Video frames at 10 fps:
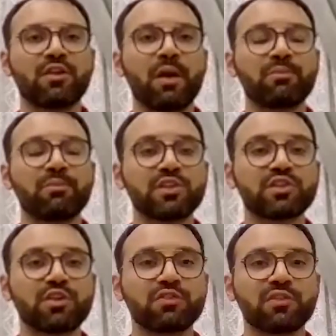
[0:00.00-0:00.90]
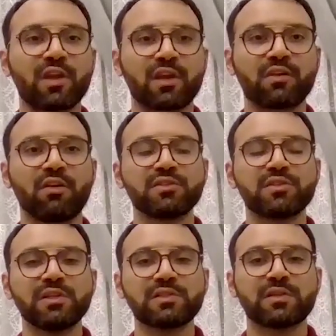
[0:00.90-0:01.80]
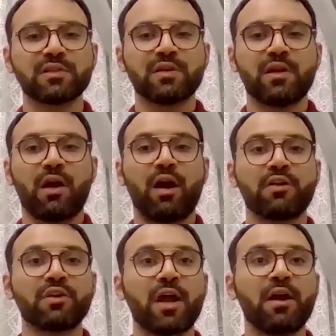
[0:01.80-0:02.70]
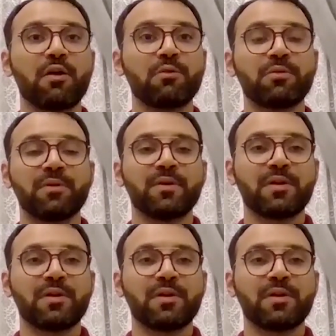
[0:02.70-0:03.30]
and adopting certain technologies are now